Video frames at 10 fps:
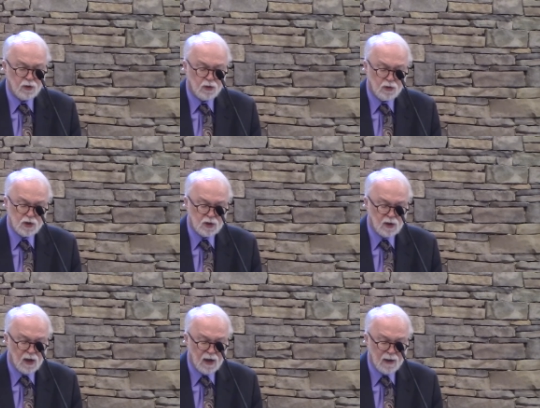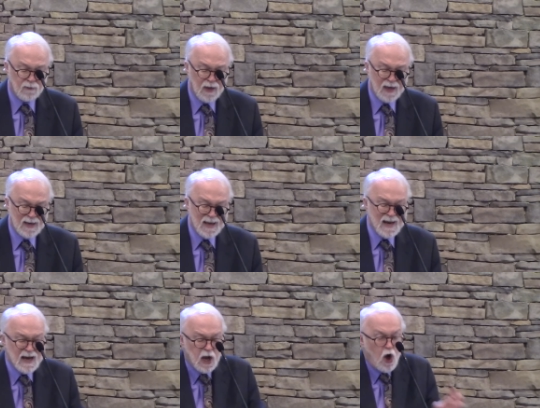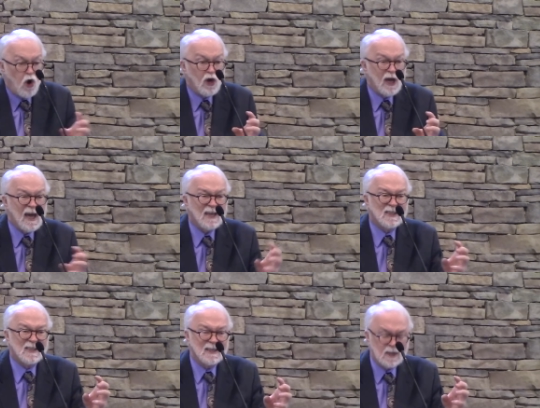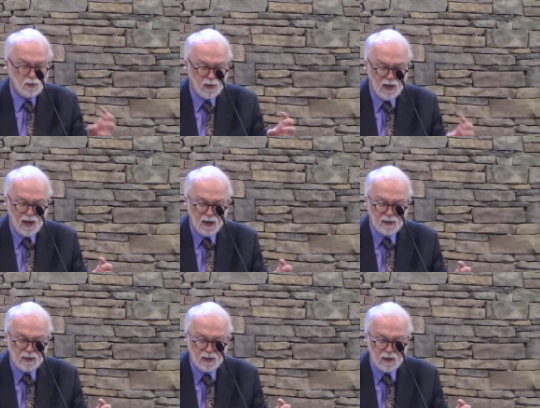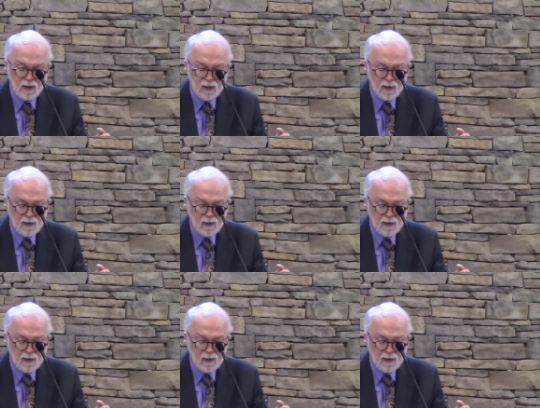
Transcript: to the Christian life and elongates its reality,